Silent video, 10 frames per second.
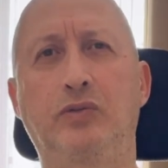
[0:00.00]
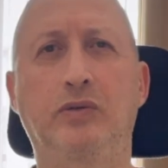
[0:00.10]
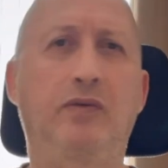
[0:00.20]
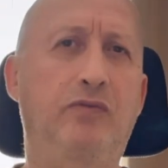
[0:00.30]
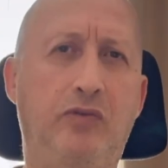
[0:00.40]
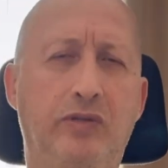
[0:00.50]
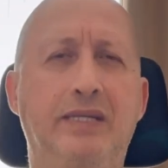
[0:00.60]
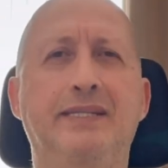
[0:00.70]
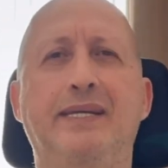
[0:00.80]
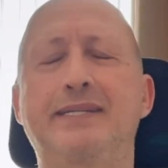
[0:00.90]
for
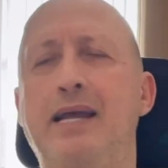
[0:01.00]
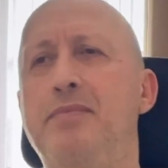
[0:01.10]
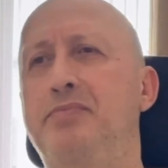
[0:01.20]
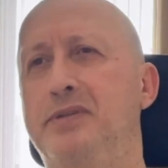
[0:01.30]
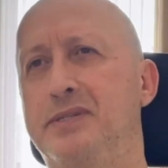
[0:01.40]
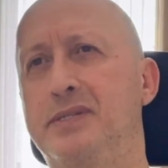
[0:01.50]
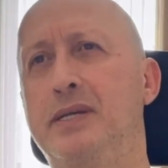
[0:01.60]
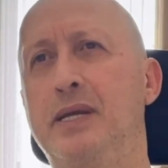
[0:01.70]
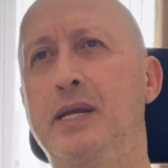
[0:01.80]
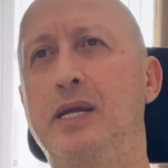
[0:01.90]
these examples,
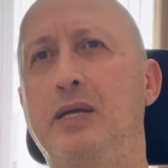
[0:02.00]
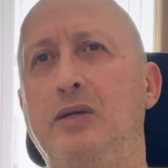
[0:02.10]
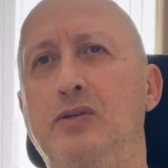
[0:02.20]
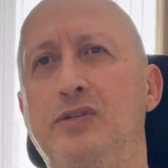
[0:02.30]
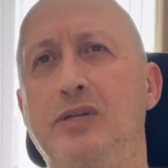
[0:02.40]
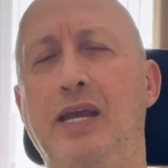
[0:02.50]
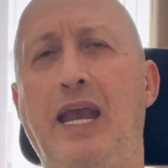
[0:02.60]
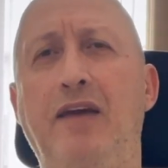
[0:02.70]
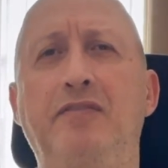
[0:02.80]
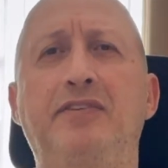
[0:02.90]
because
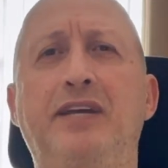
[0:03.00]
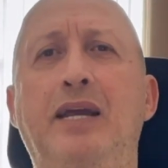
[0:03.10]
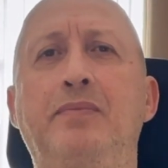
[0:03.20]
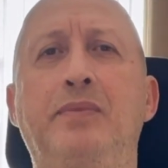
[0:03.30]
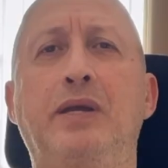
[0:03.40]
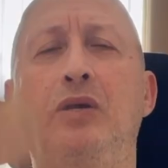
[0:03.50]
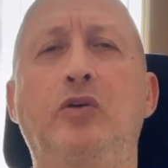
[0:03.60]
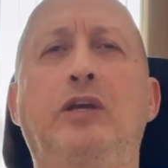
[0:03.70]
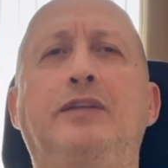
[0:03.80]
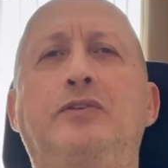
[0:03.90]
every time you
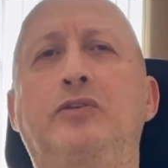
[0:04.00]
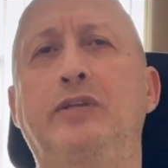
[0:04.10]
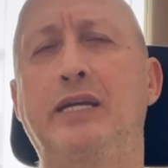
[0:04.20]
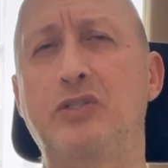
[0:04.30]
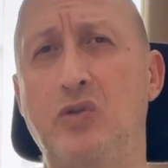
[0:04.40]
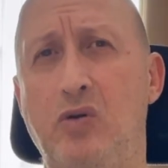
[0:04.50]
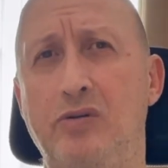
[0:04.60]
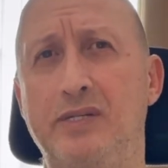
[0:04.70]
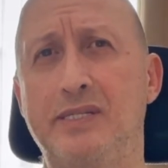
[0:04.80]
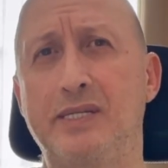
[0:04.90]
get to the next
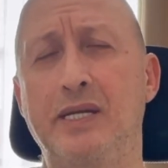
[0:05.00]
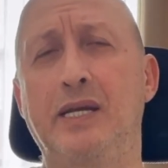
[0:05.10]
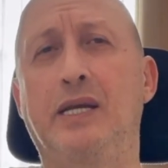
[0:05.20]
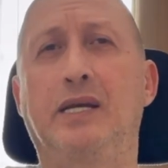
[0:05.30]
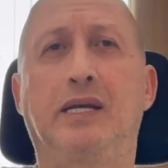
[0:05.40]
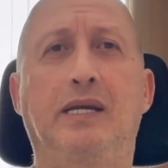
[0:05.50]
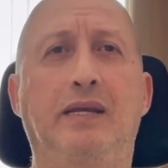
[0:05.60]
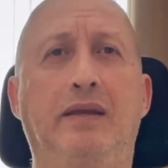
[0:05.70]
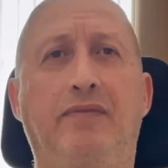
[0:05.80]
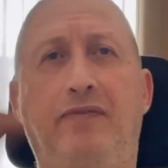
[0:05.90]
chorus,
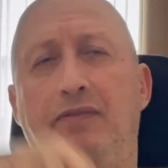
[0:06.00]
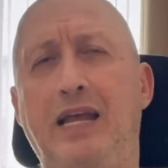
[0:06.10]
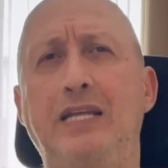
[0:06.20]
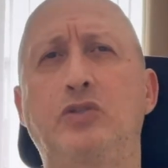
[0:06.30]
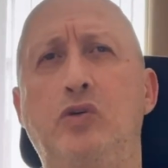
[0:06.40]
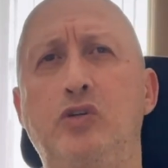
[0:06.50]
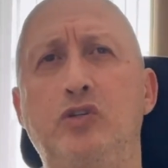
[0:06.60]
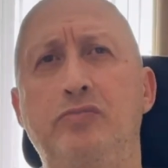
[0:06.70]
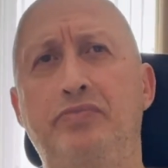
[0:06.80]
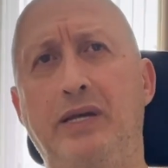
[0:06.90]
if last chorus
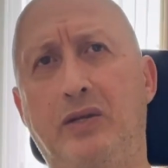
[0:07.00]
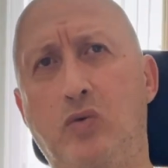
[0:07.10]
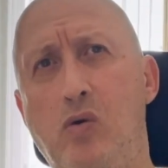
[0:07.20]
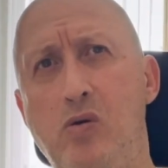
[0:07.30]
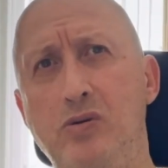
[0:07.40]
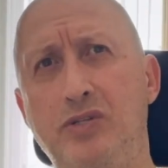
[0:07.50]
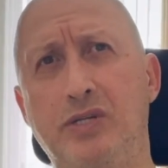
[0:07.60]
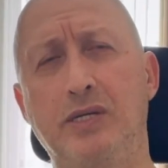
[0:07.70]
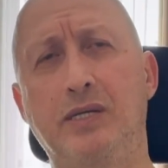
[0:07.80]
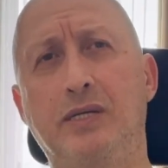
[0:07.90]
you played
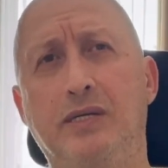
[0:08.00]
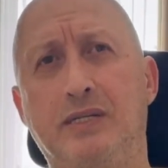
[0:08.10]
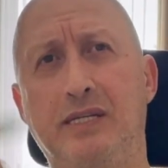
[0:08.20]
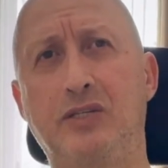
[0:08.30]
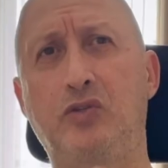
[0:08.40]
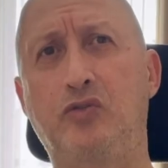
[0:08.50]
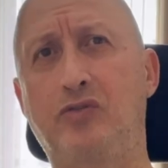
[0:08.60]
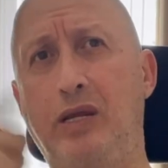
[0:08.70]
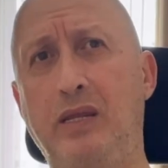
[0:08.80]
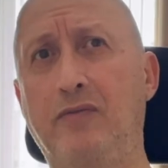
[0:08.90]
chords, since you're
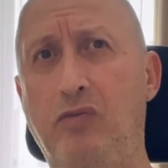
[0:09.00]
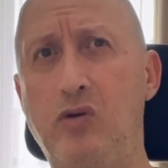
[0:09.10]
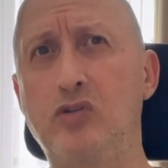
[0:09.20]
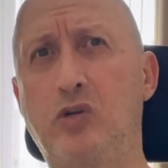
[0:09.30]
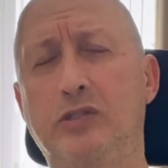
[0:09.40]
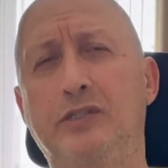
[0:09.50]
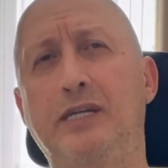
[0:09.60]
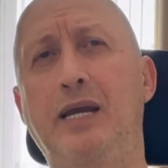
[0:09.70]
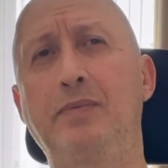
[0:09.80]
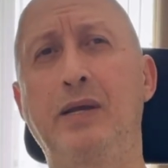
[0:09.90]
trading 4s all the time,